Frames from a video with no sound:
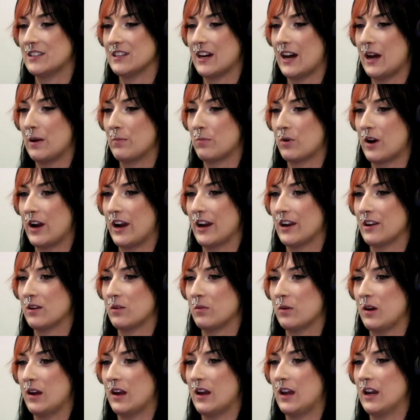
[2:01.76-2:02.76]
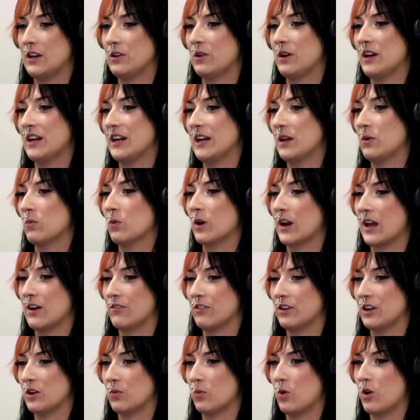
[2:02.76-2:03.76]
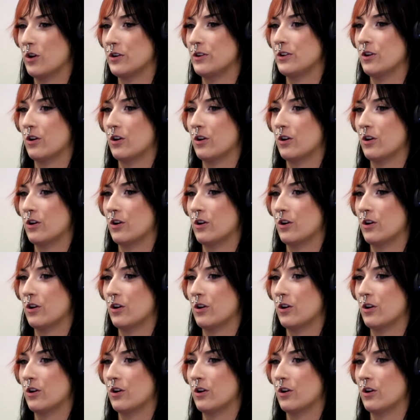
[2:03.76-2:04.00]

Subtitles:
a diet break and you're eating whatever you want,